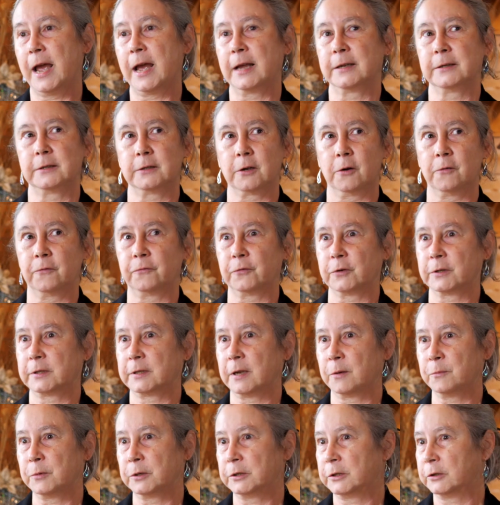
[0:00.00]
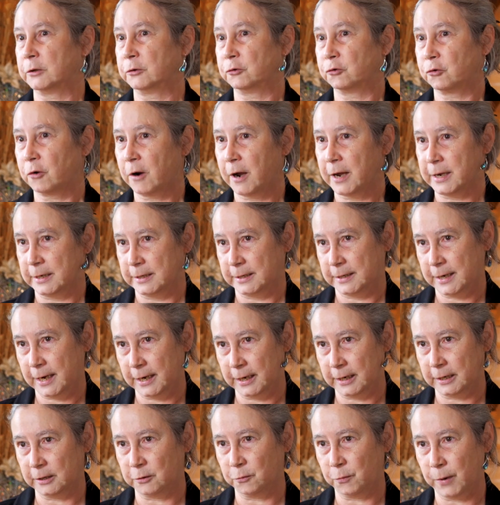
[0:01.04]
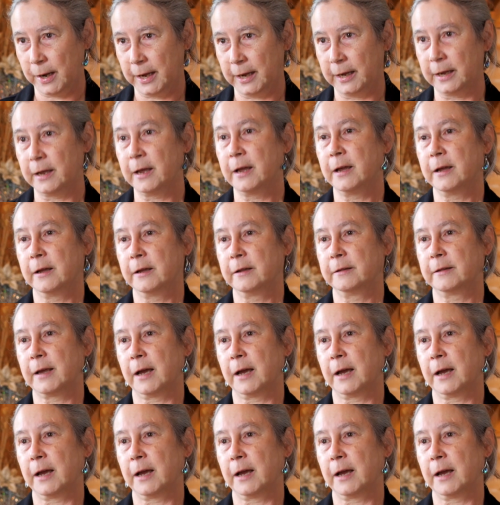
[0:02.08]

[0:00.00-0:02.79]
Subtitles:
and so for someone to try and take it away,